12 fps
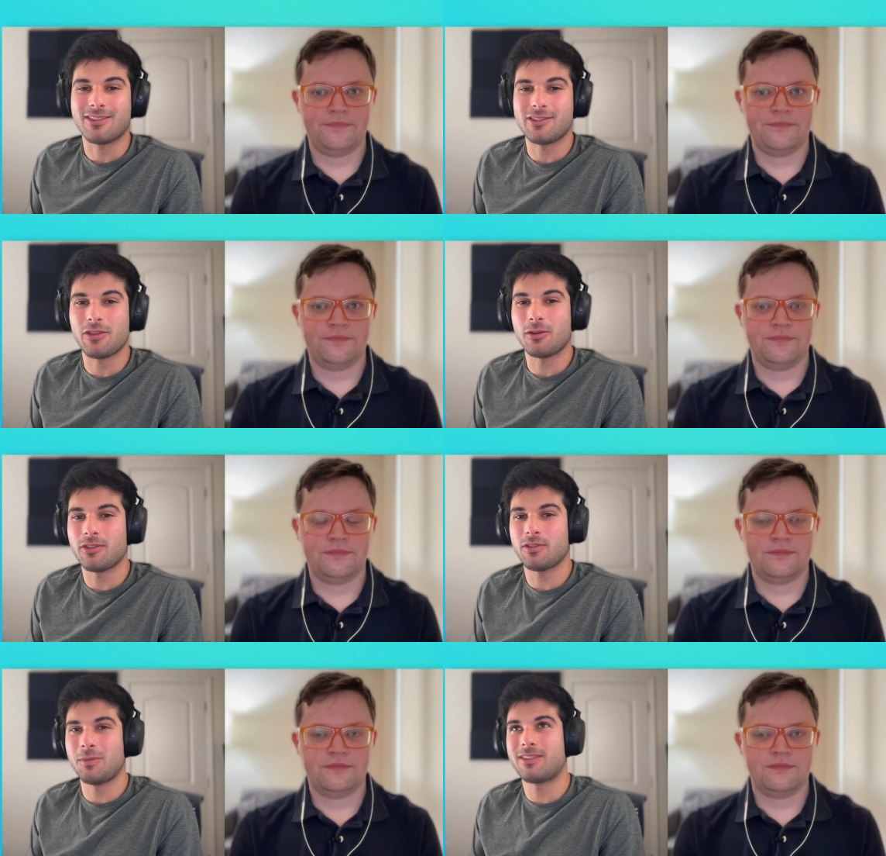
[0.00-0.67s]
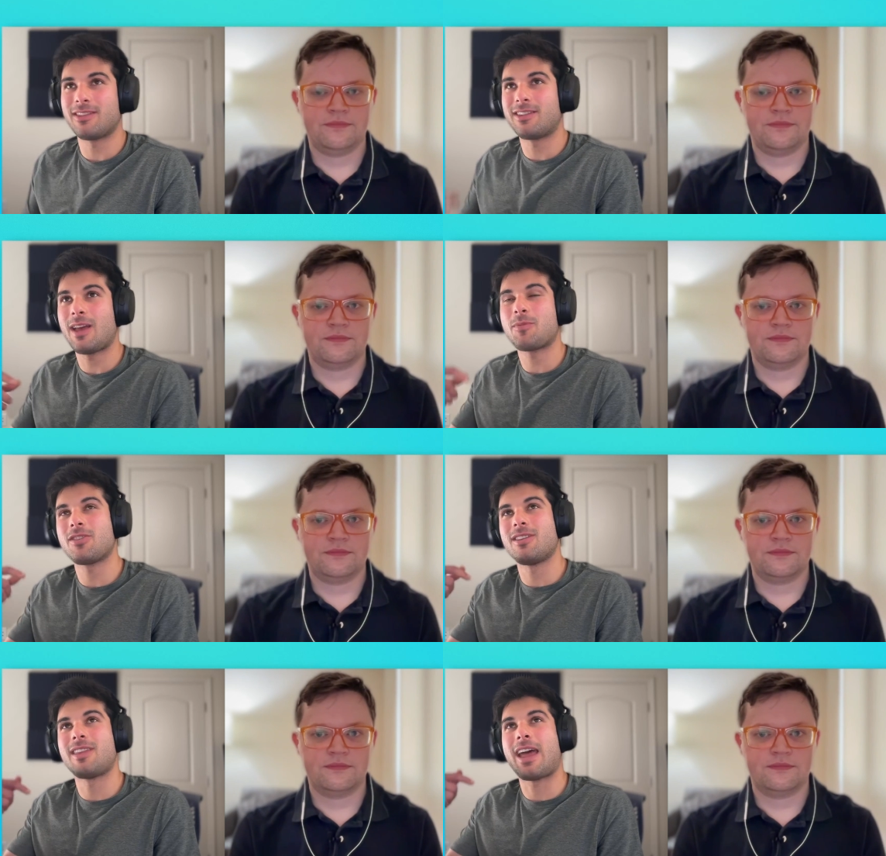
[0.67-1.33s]
Speaker 1: So there's this
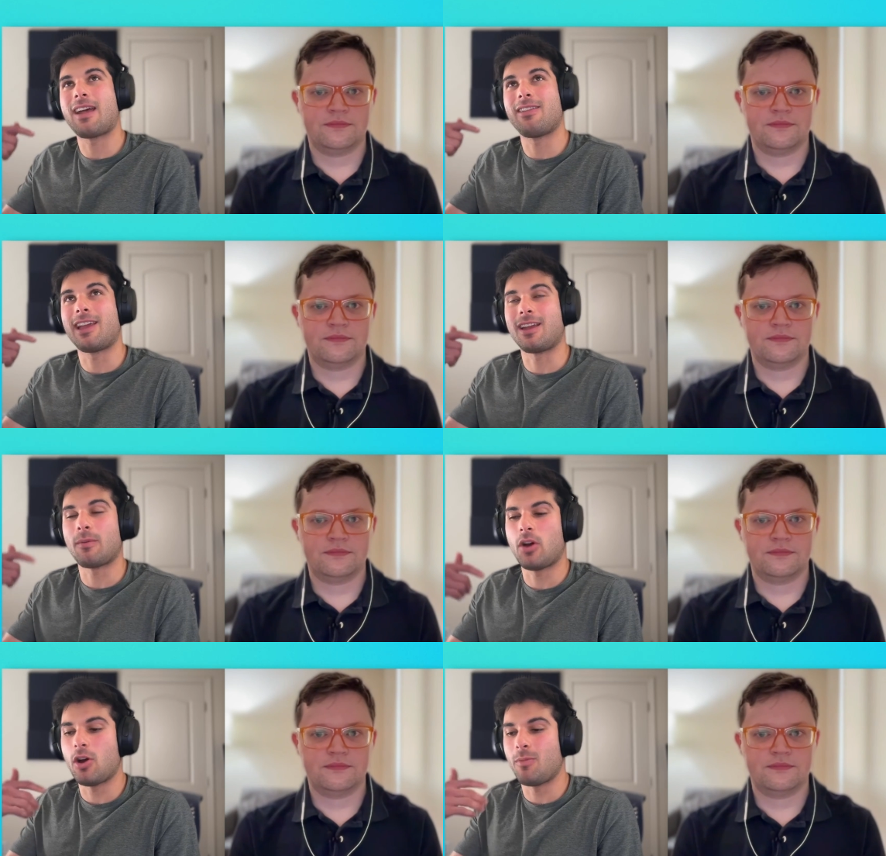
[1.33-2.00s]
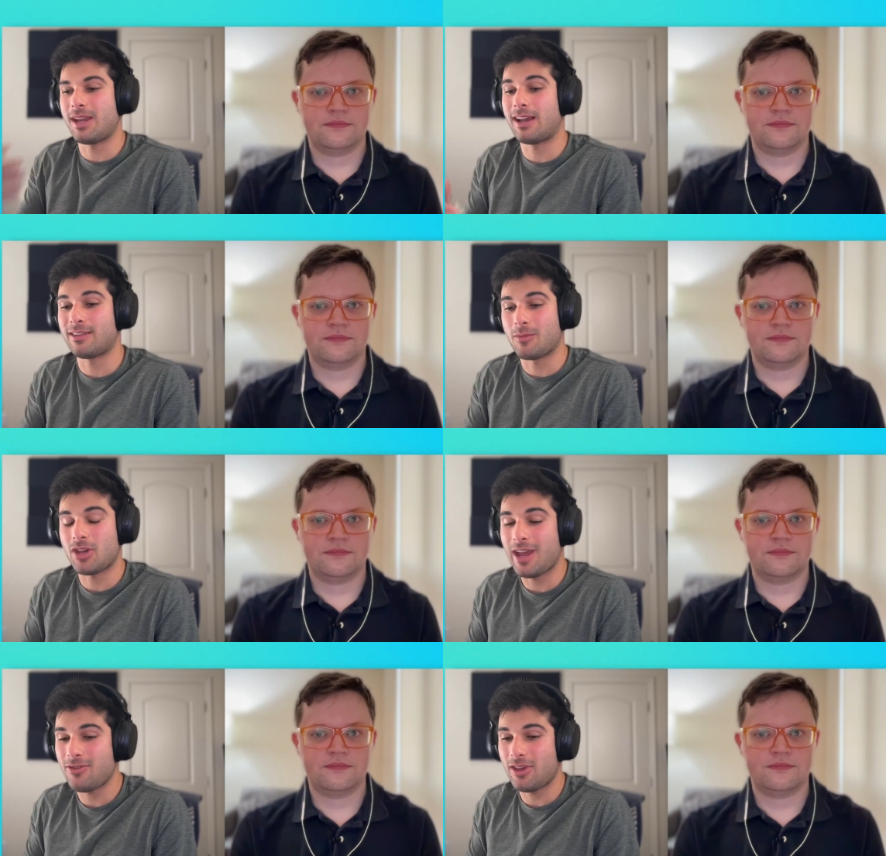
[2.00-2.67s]
misconception that like oh because
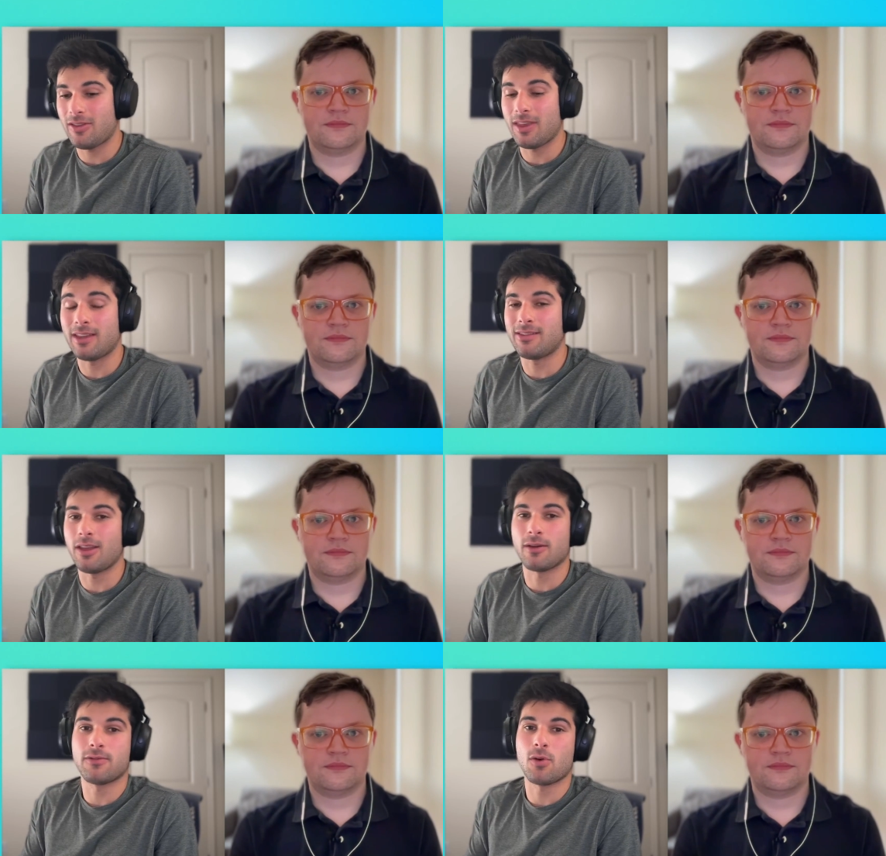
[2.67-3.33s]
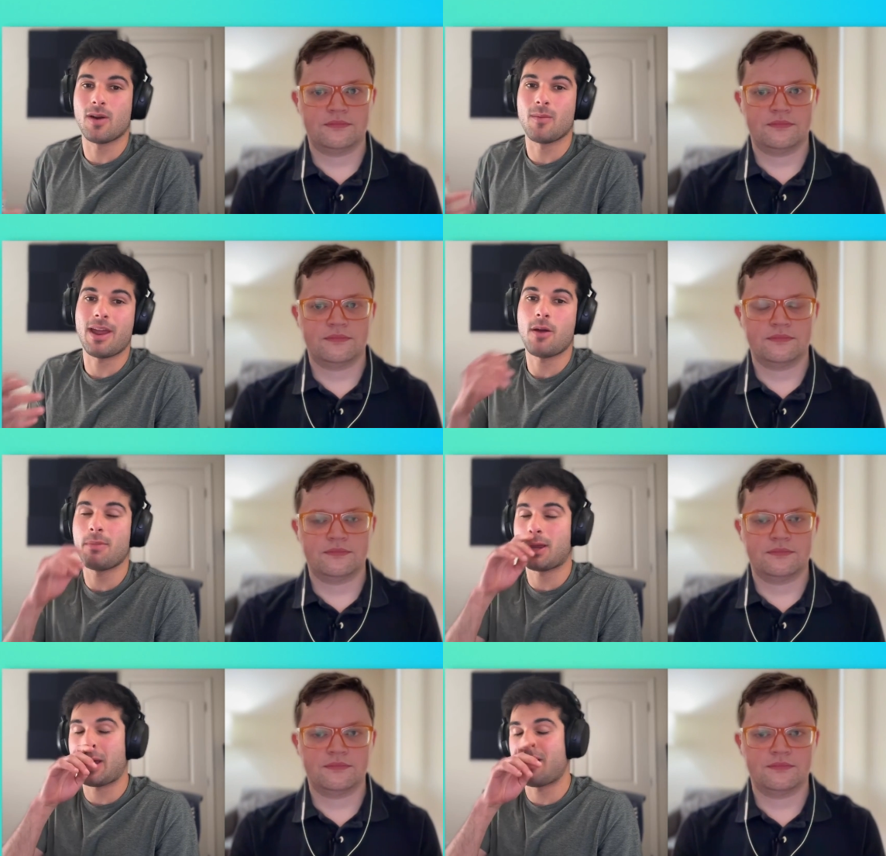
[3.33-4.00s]
I'm changing things, therefore I'm
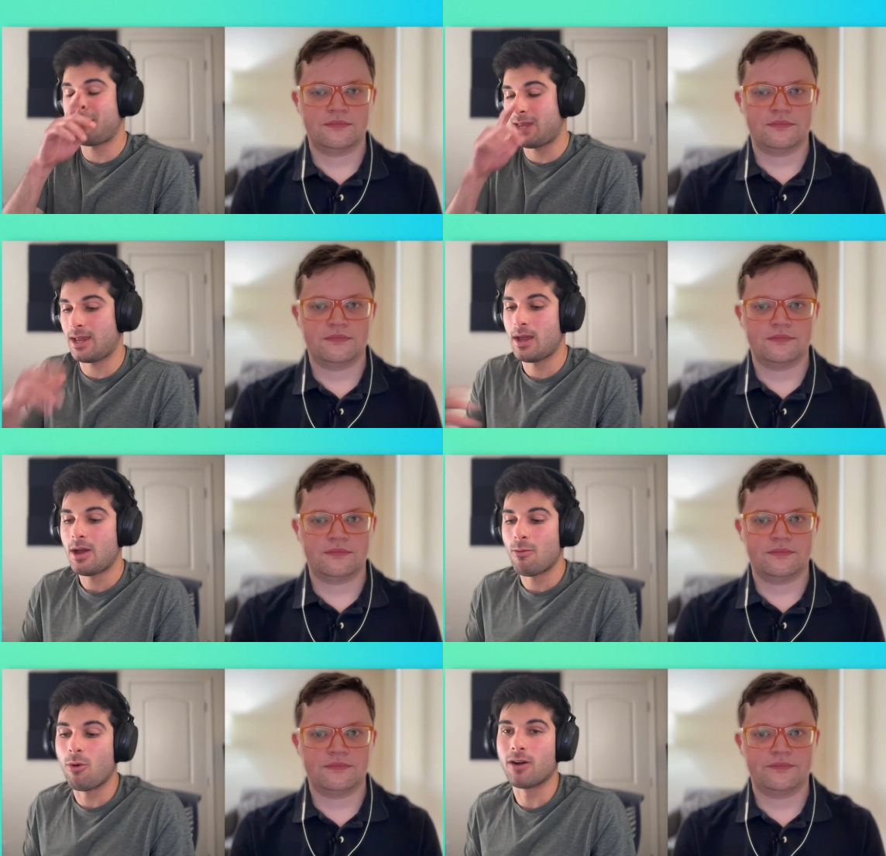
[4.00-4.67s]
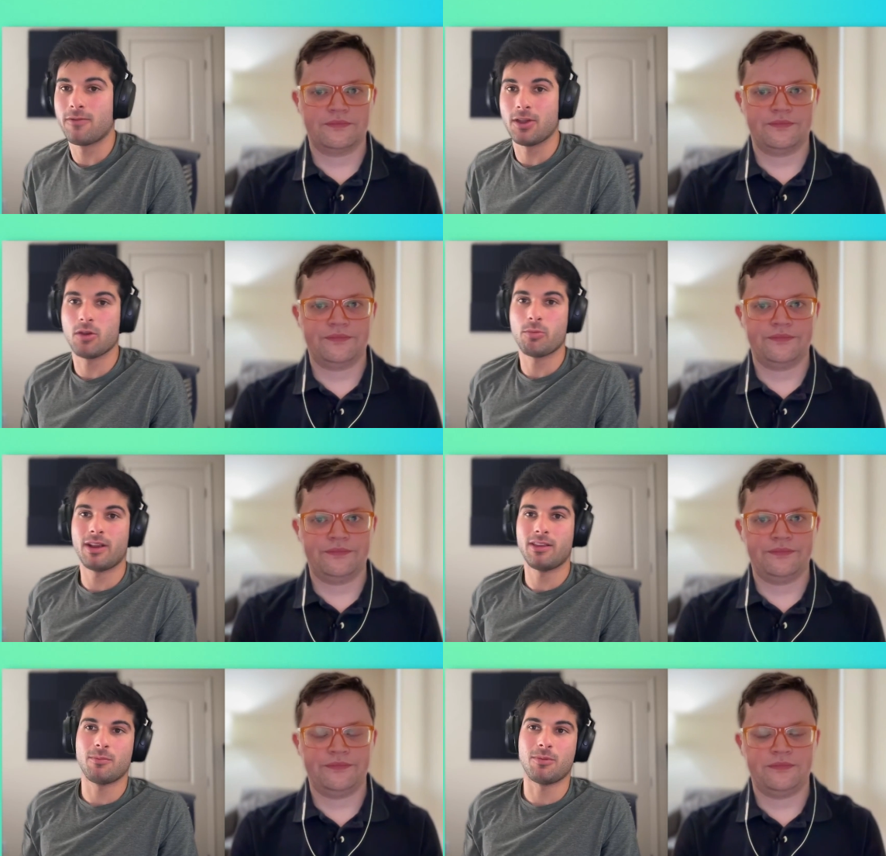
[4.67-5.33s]
now becoming more
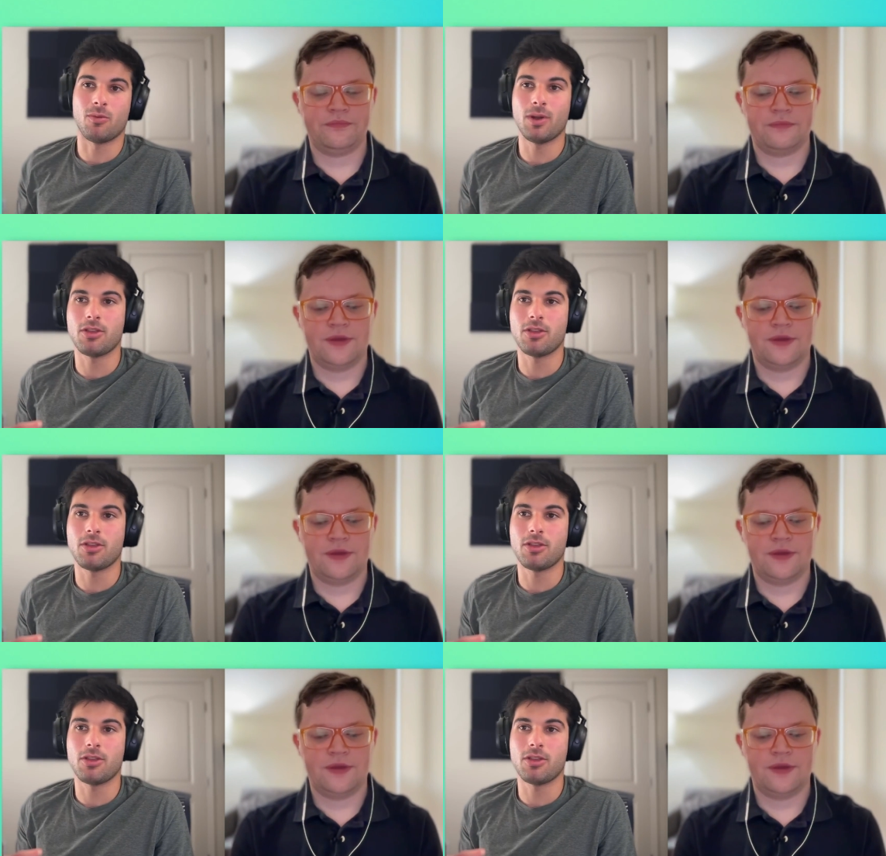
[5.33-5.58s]
fingerprintable.